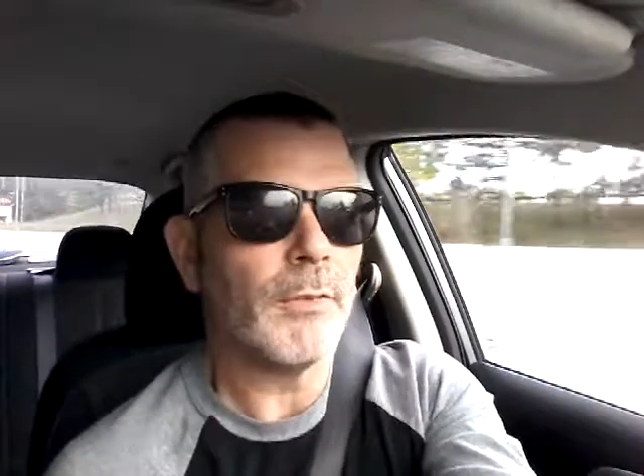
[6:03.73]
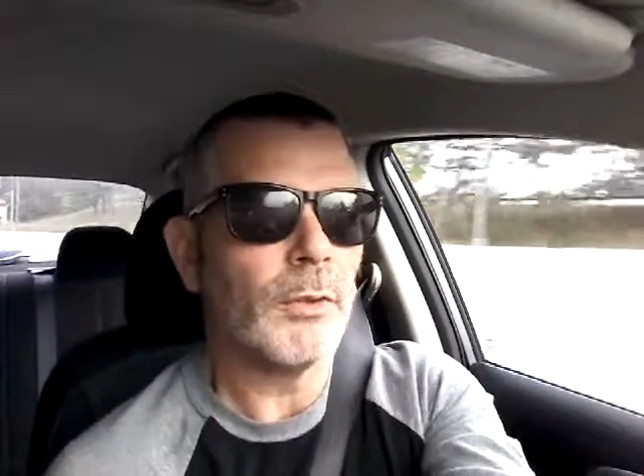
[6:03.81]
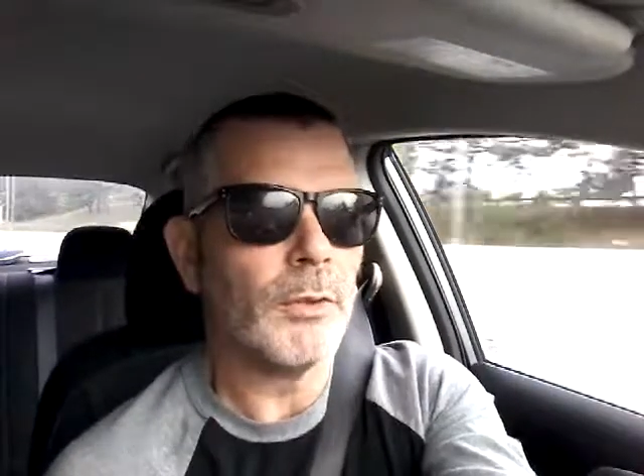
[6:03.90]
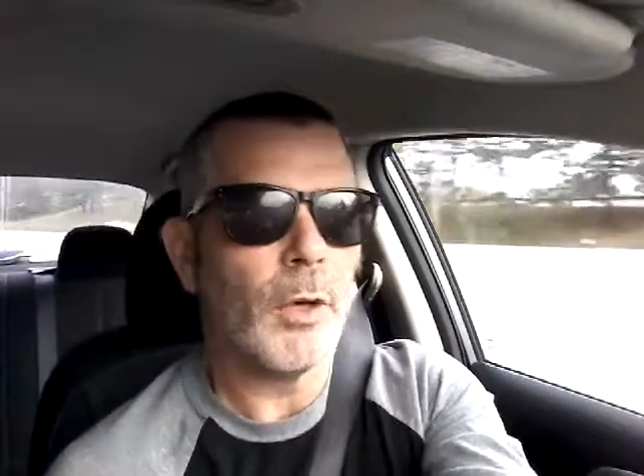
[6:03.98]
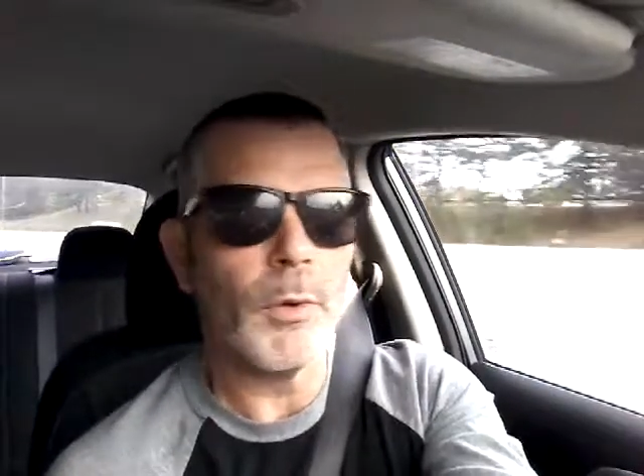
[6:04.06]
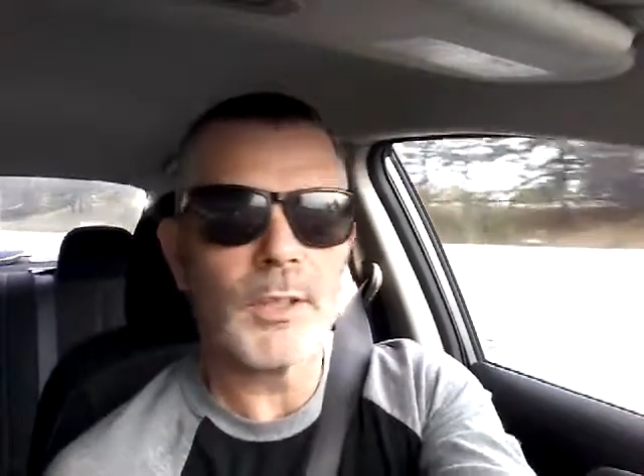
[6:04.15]
you'll
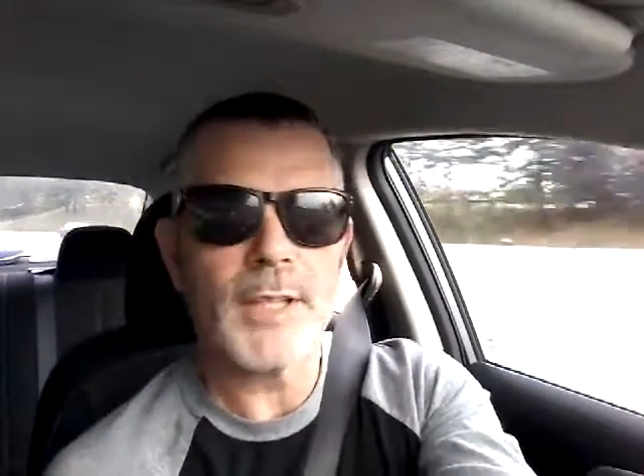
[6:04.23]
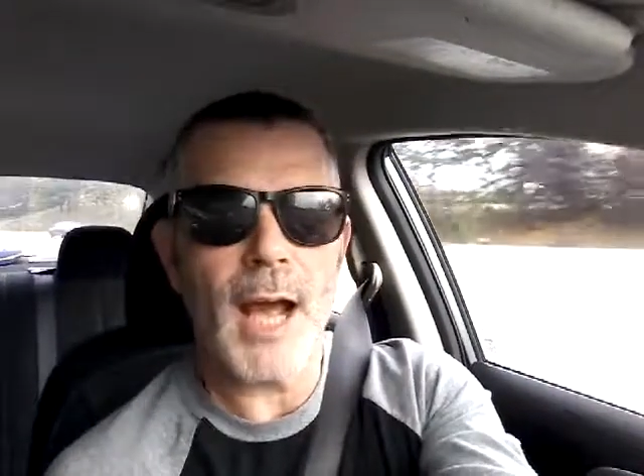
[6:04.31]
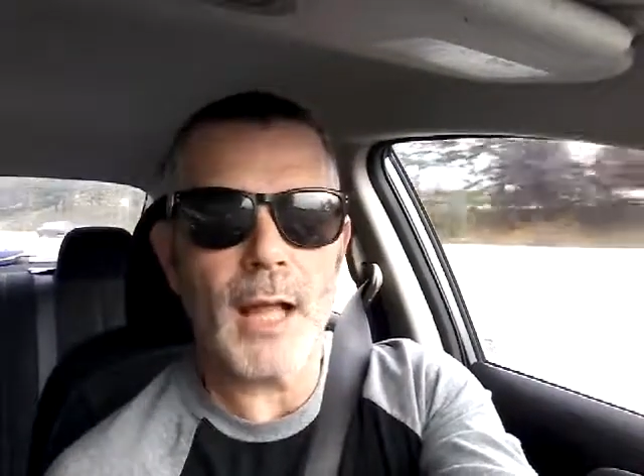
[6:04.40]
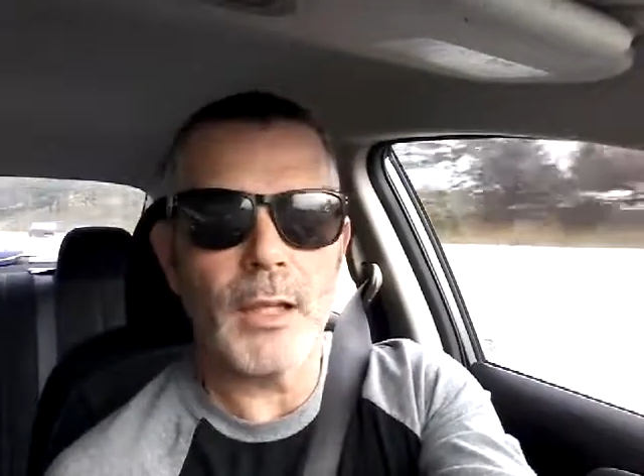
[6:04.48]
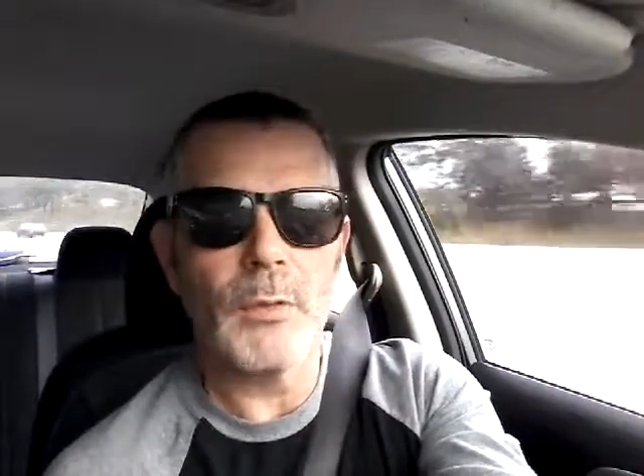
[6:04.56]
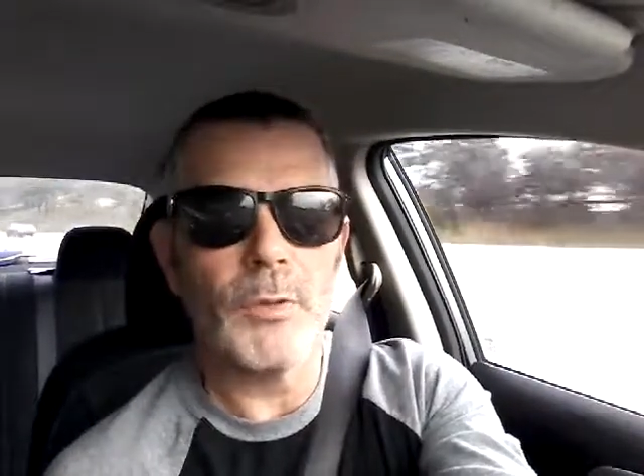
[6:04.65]
know
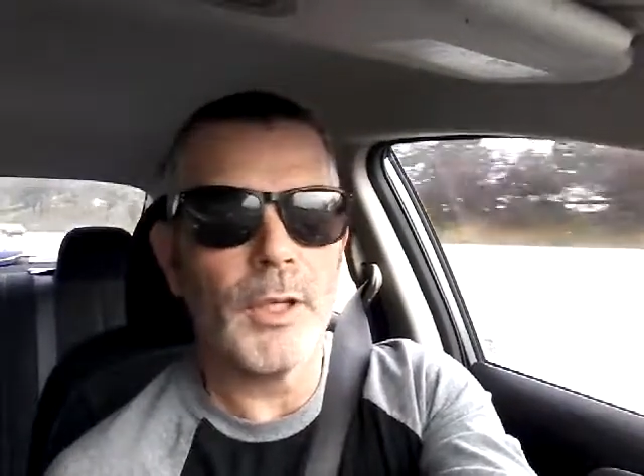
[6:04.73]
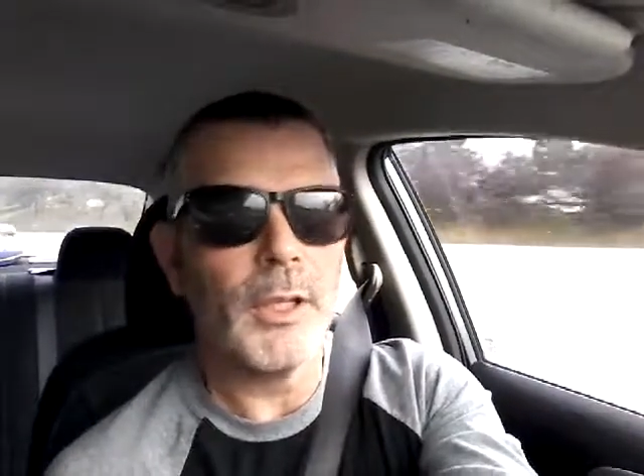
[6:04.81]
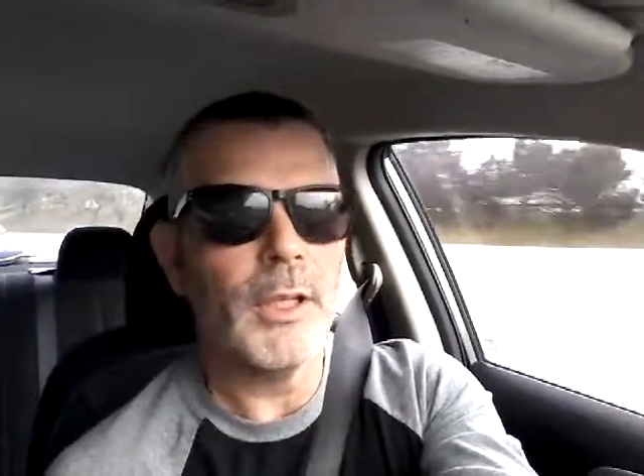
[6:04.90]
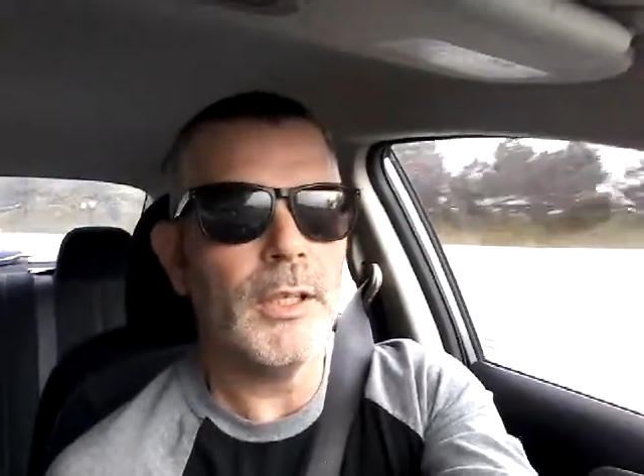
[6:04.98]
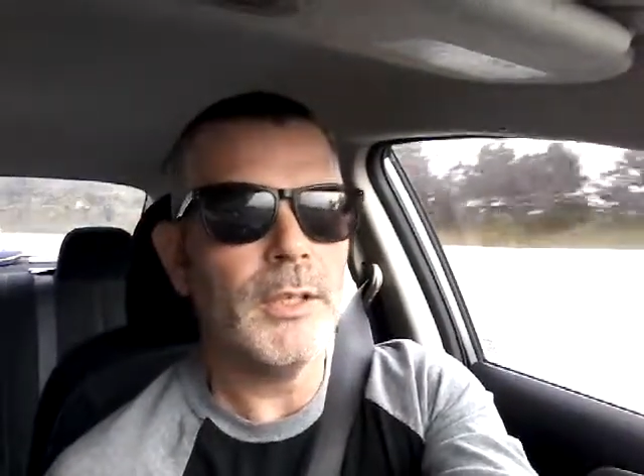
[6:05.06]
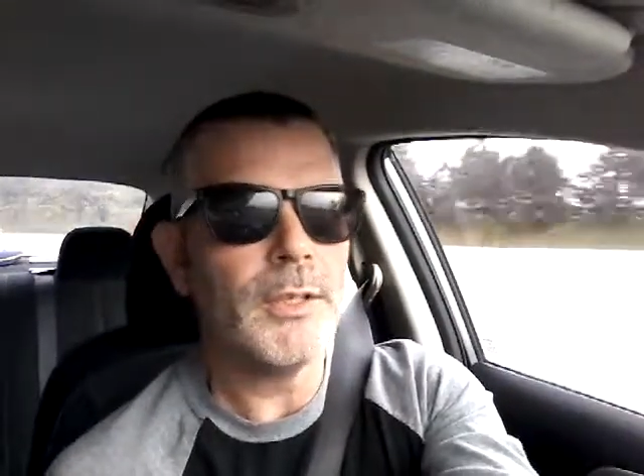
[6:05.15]
exactly what it
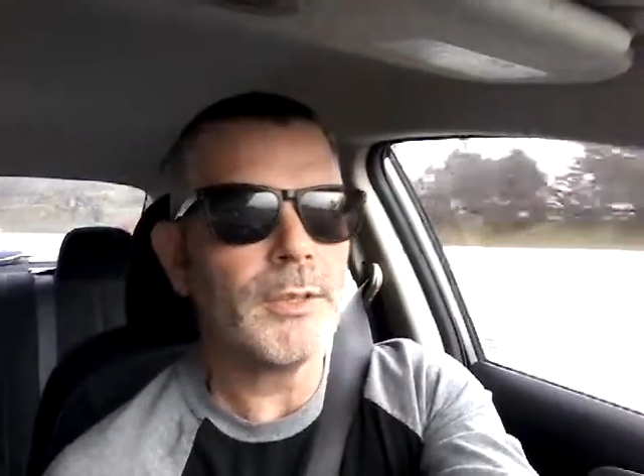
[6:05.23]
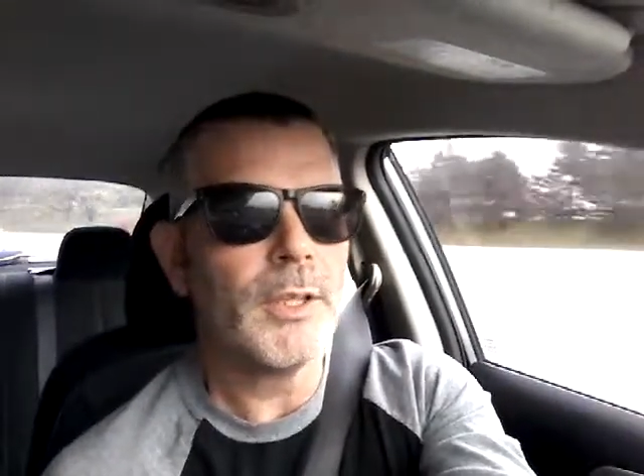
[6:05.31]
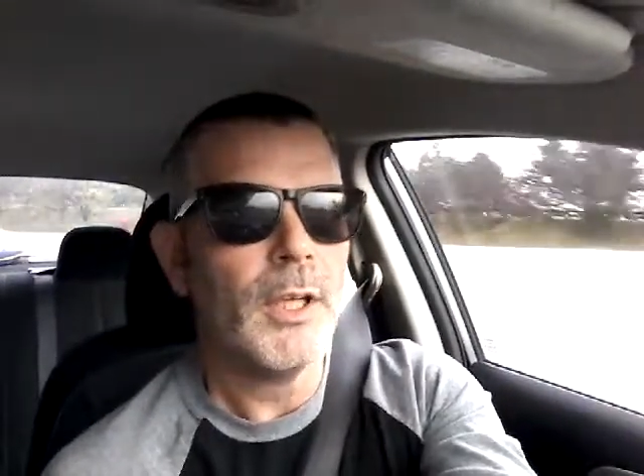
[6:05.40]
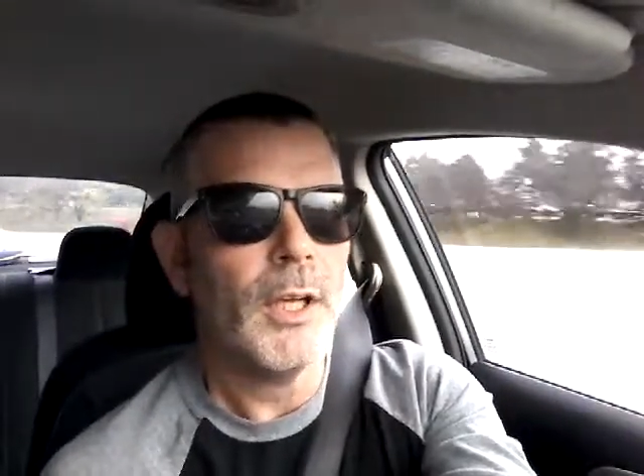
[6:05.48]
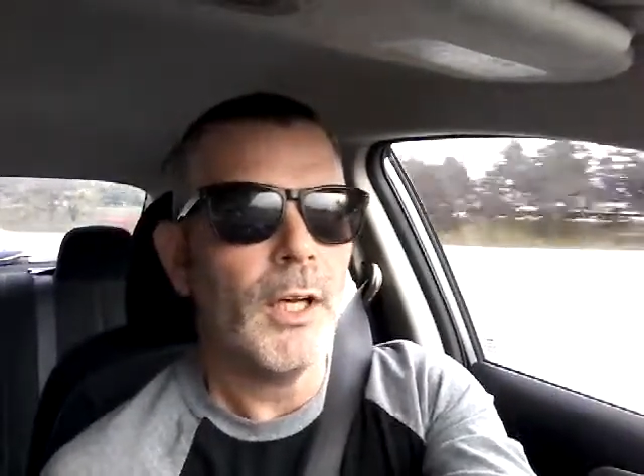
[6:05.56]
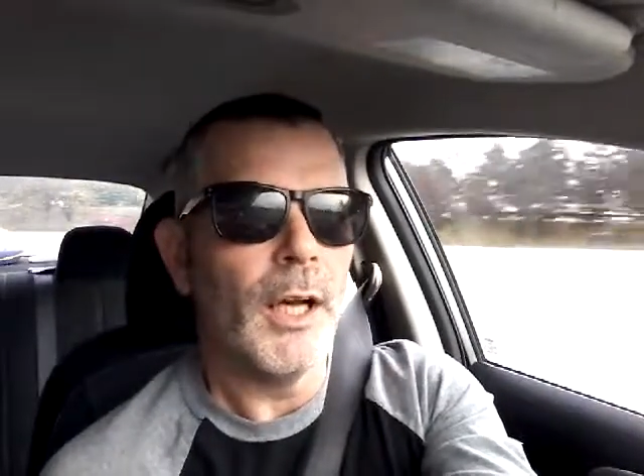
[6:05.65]
is,
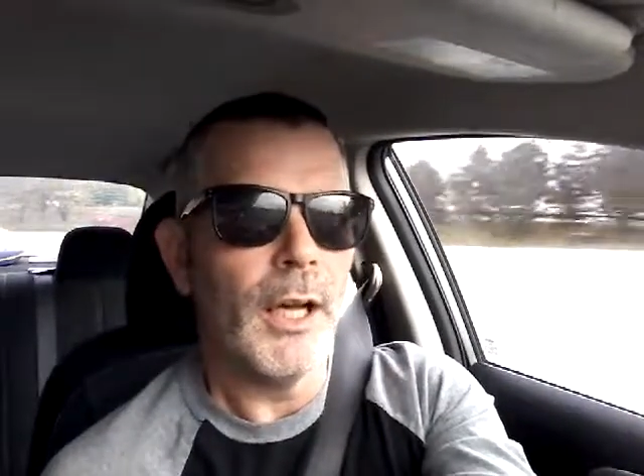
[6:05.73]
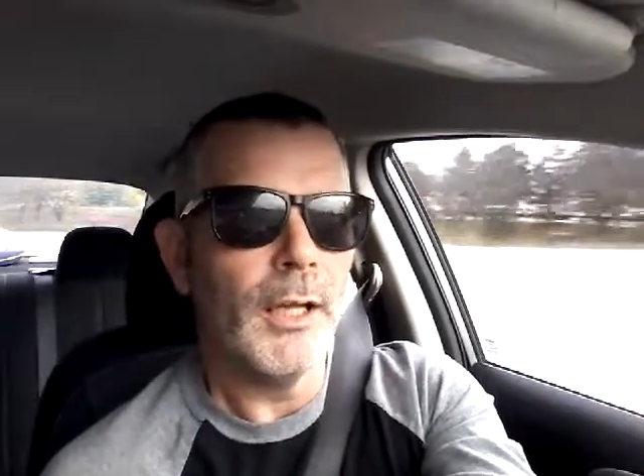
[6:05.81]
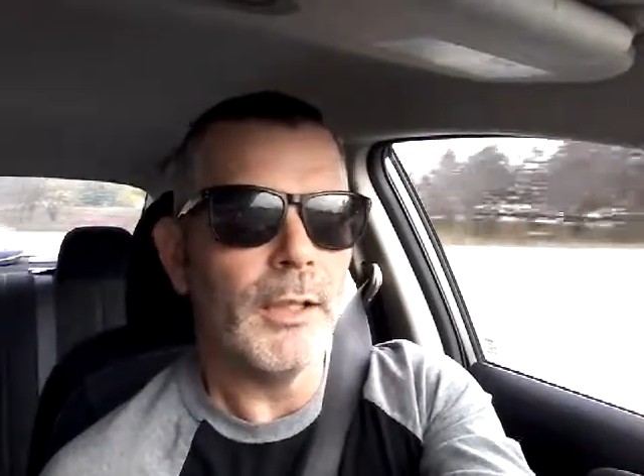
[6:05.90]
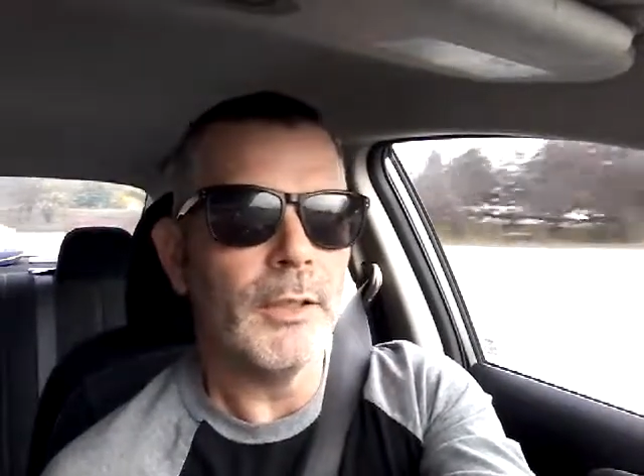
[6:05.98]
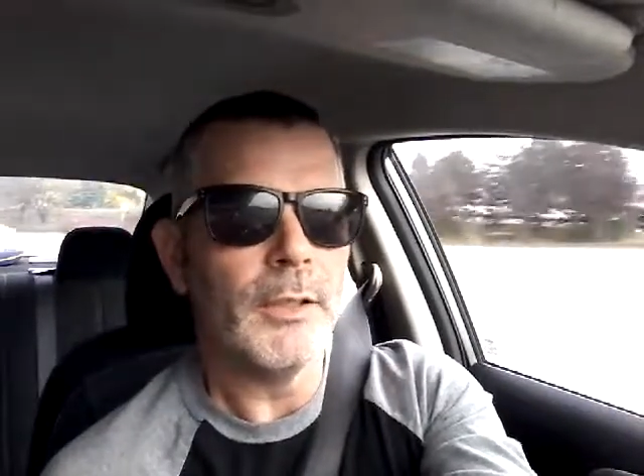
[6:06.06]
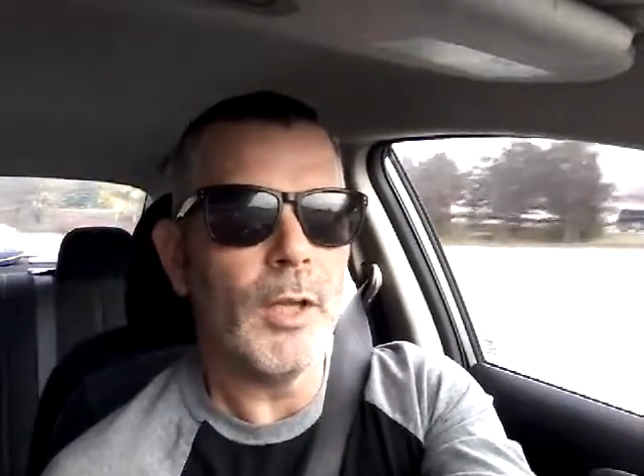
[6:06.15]

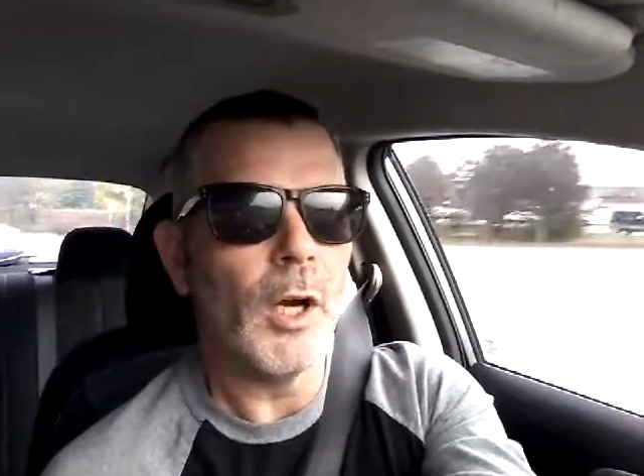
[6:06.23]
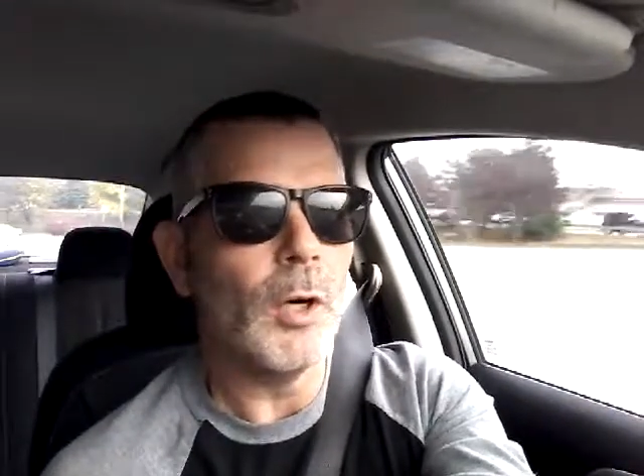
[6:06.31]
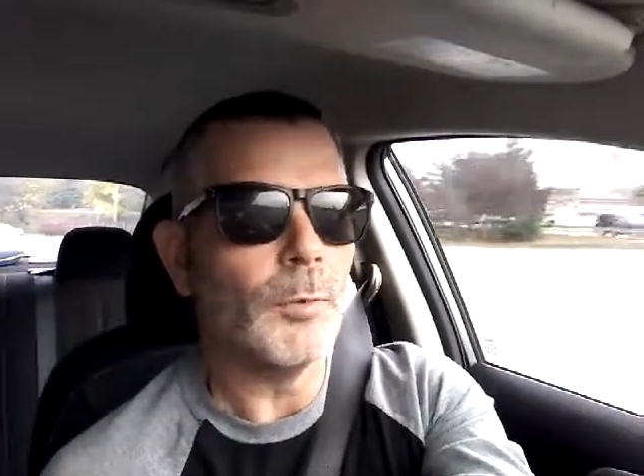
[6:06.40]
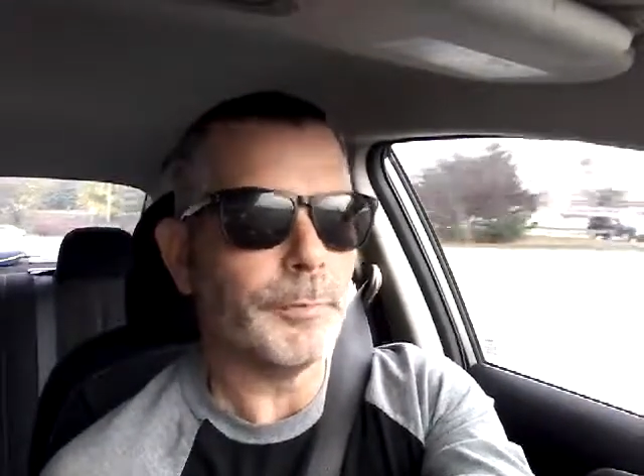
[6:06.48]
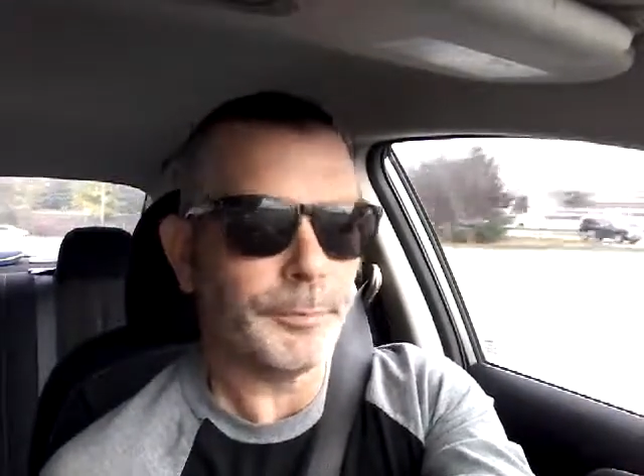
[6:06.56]
and, you know,